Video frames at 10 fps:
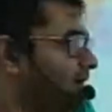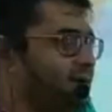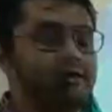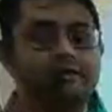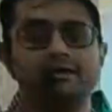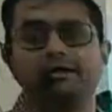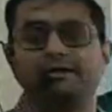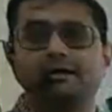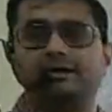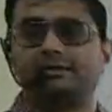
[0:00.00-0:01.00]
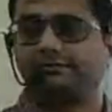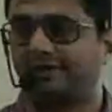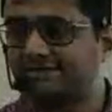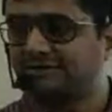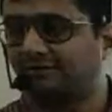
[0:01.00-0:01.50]
in the
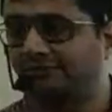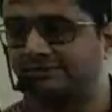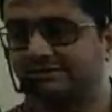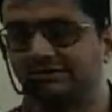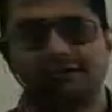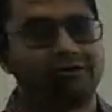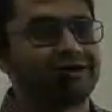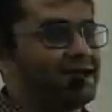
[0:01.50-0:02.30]
face of it, or